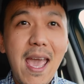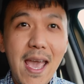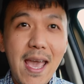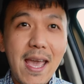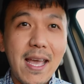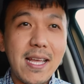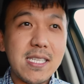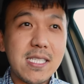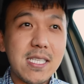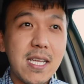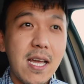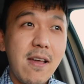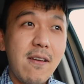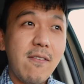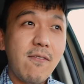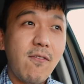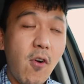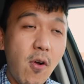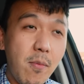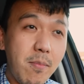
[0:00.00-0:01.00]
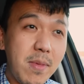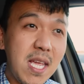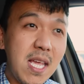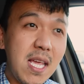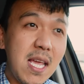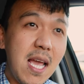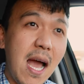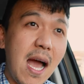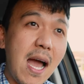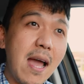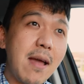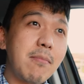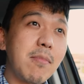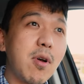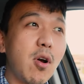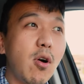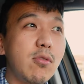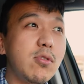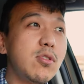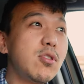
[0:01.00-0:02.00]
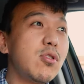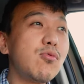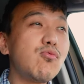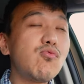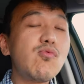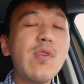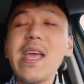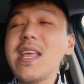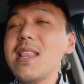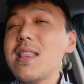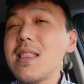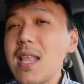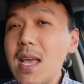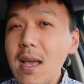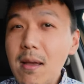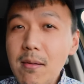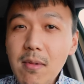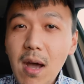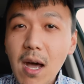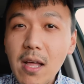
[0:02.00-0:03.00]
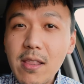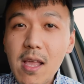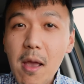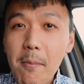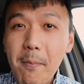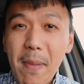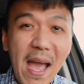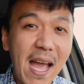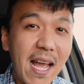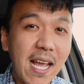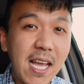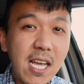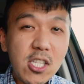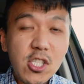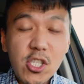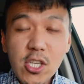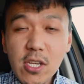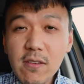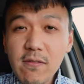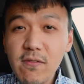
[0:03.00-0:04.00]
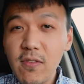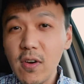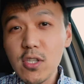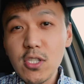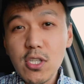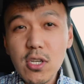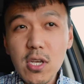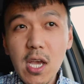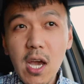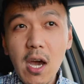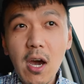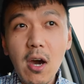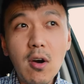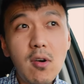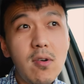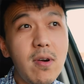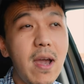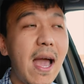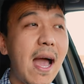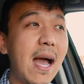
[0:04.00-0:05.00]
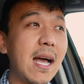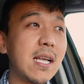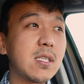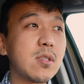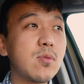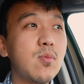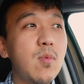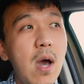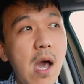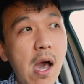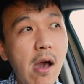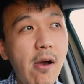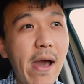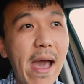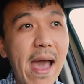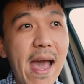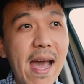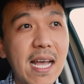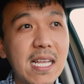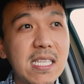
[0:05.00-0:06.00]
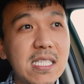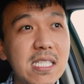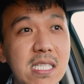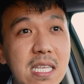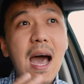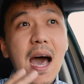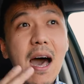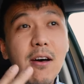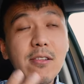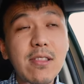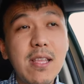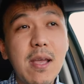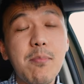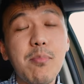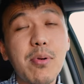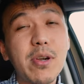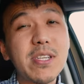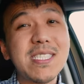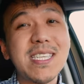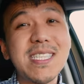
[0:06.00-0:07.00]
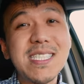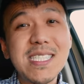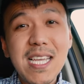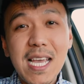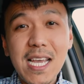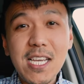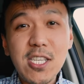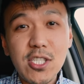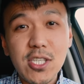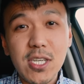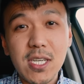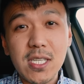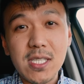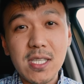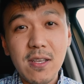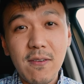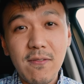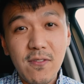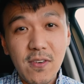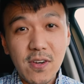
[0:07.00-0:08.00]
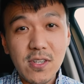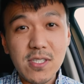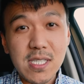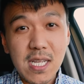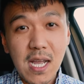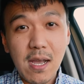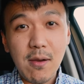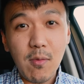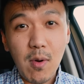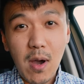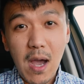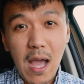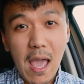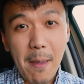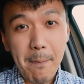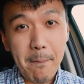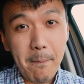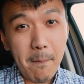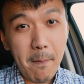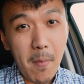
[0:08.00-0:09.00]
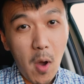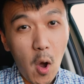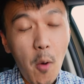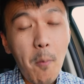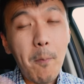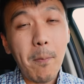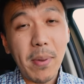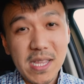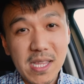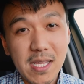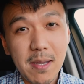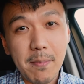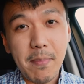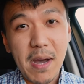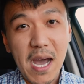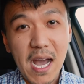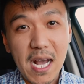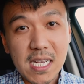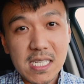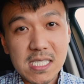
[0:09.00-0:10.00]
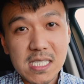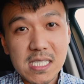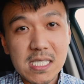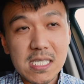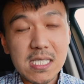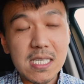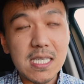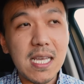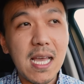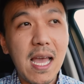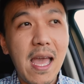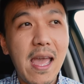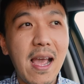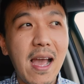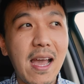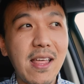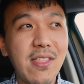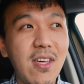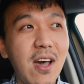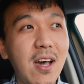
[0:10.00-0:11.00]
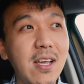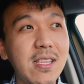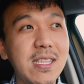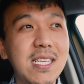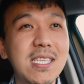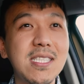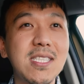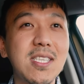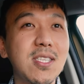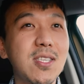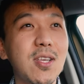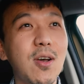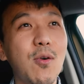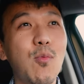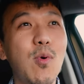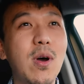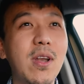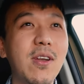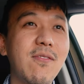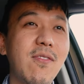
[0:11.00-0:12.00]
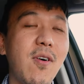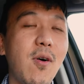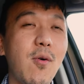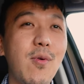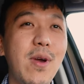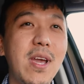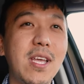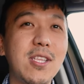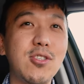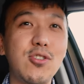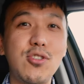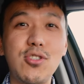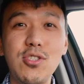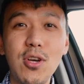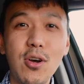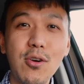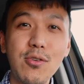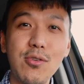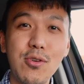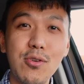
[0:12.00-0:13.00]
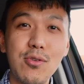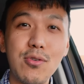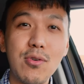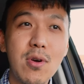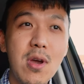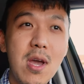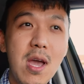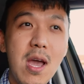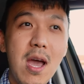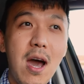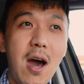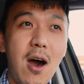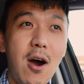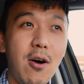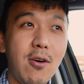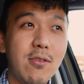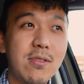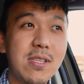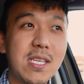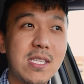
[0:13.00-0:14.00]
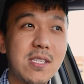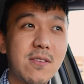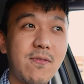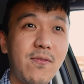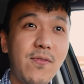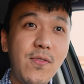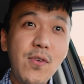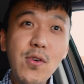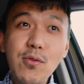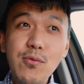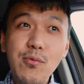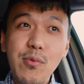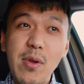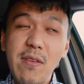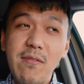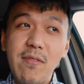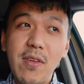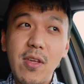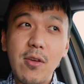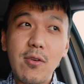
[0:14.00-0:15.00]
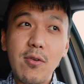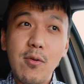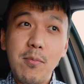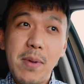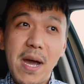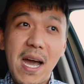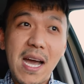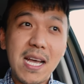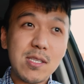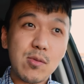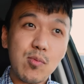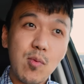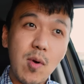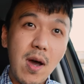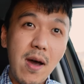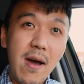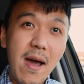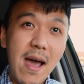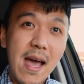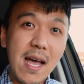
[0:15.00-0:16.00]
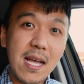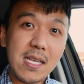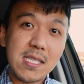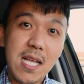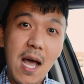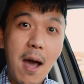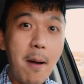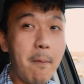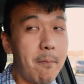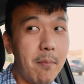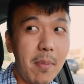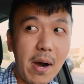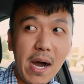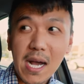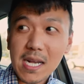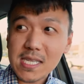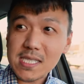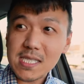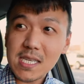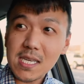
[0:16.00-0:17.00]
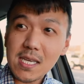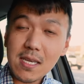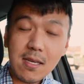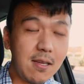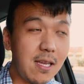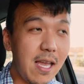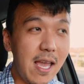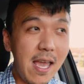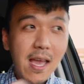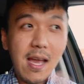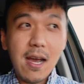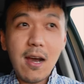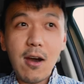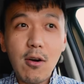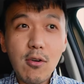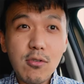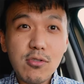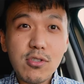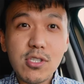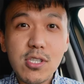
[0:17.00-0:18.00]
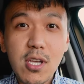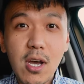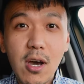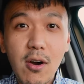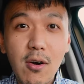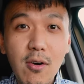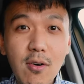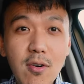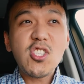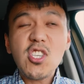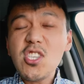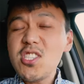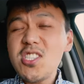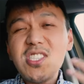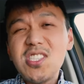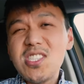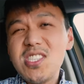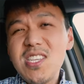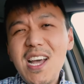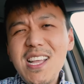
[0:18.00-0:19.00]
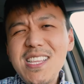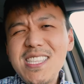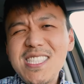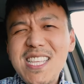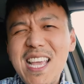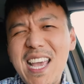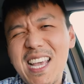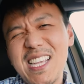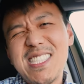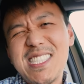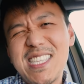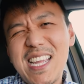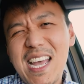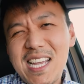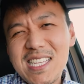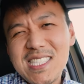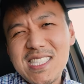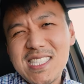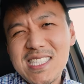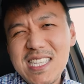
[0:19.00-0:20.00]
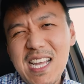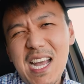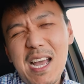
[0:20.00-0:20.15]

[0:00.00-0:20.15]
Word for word: And for me, I am going to rate them on their packaging for to go as well as how their presentation the first time when I opened the box. And I thought this is a wonderful way to show you all this food review, but as well as unboxing and also just a taste test.